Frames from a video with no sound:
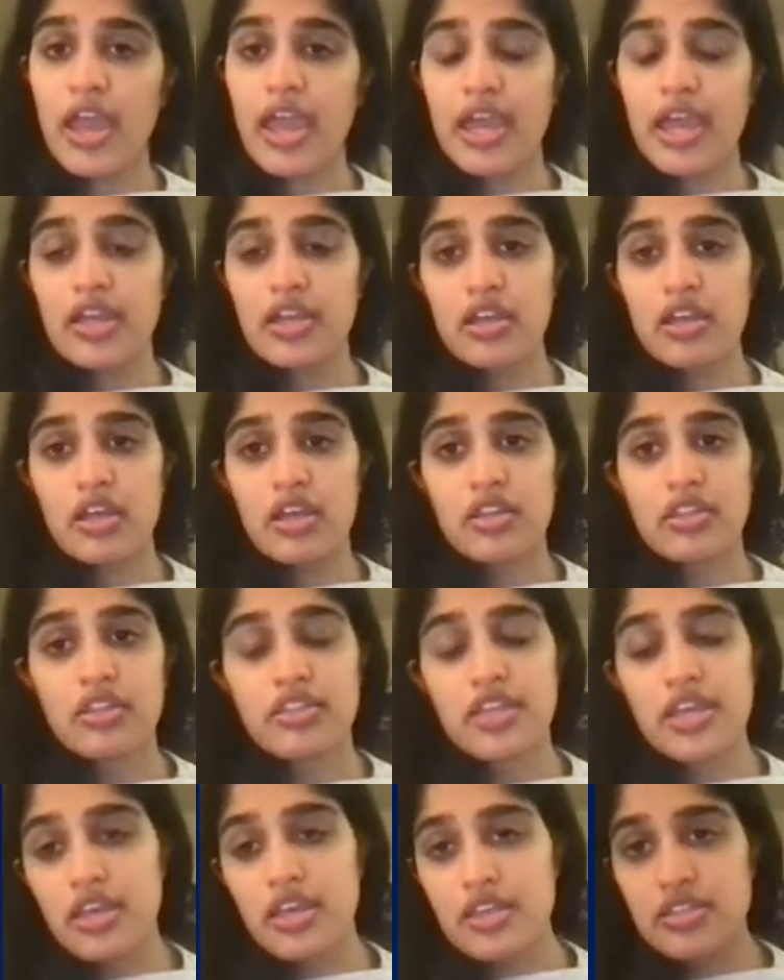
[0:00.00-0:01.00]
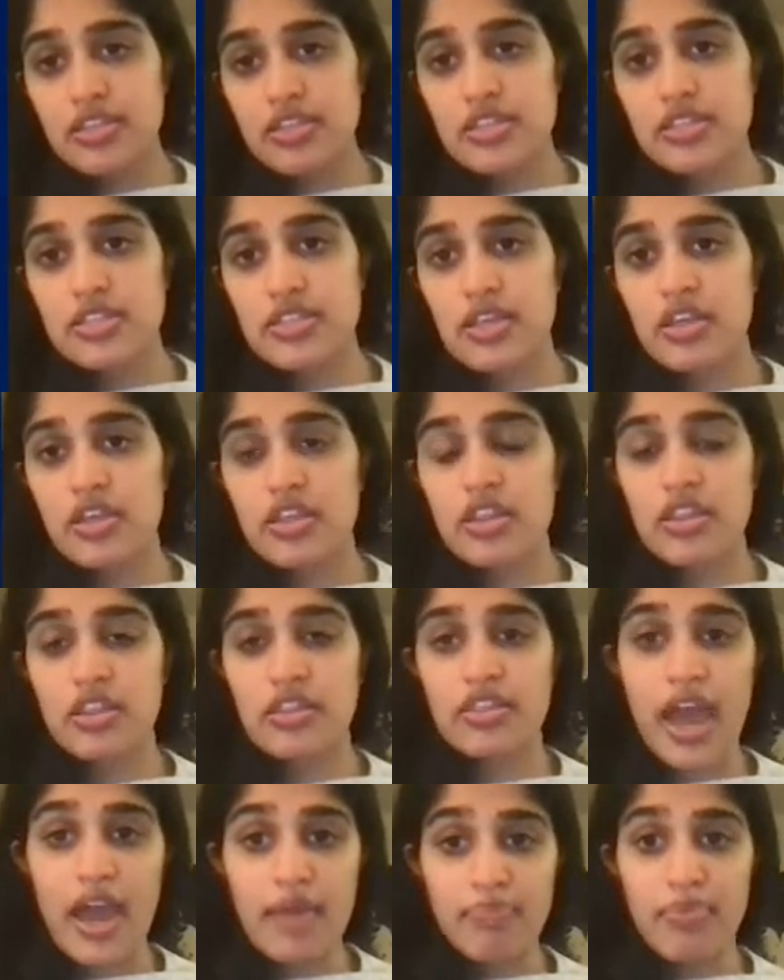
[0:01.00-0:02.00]
And the thing is
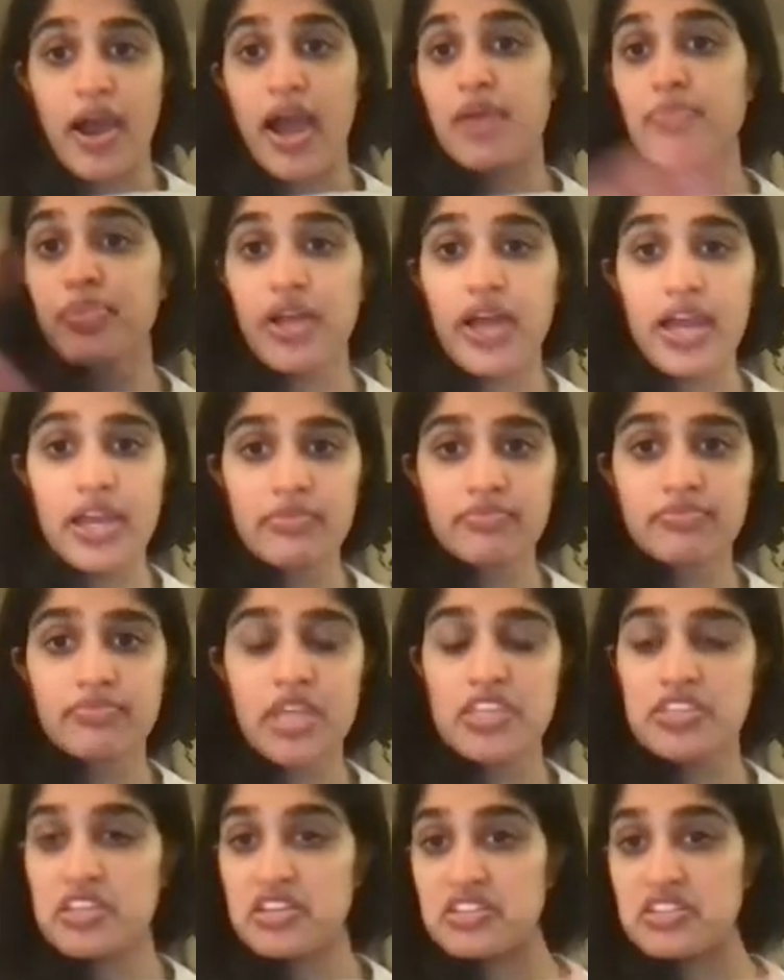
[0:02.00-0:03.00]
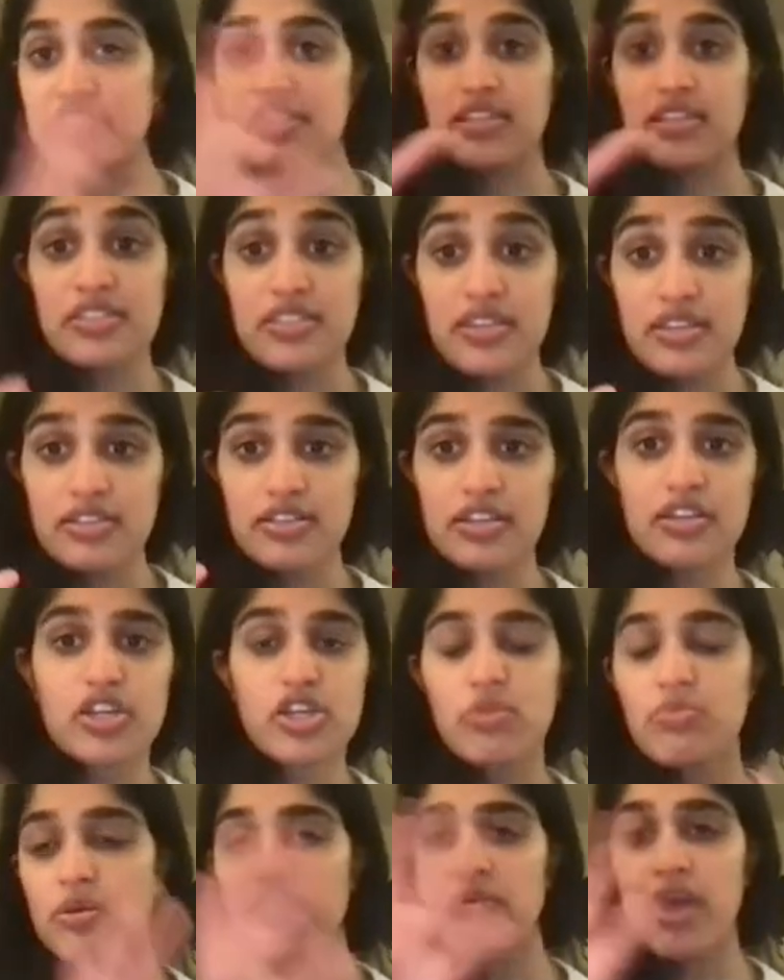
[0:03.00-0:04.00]
that pipeline is consistent and
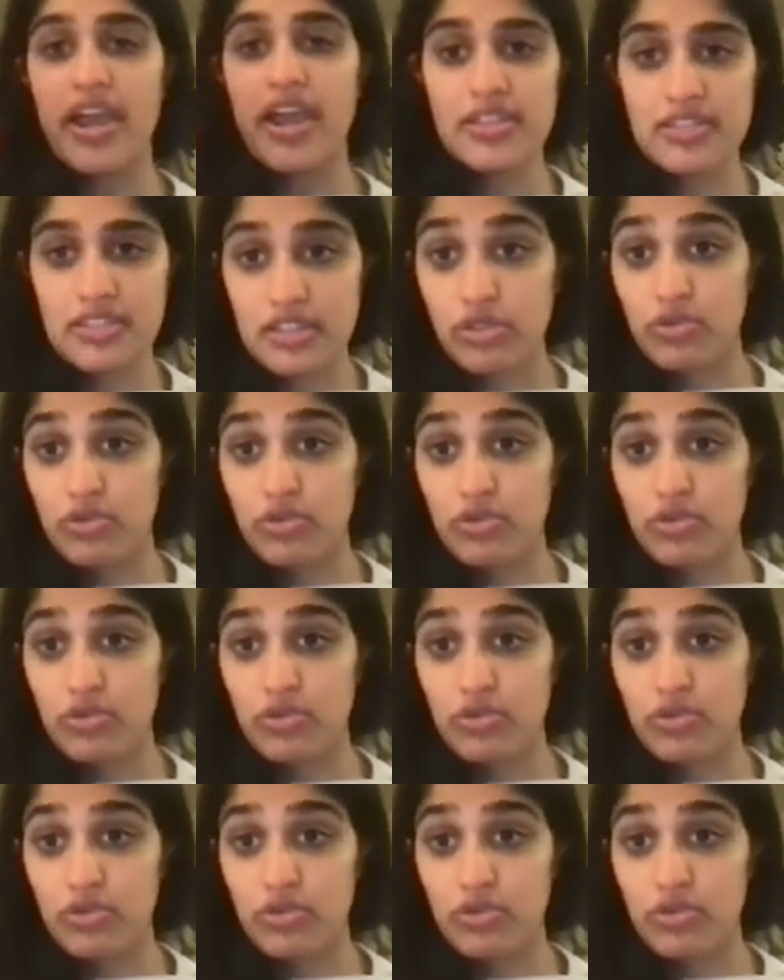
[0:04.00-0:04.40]
human bias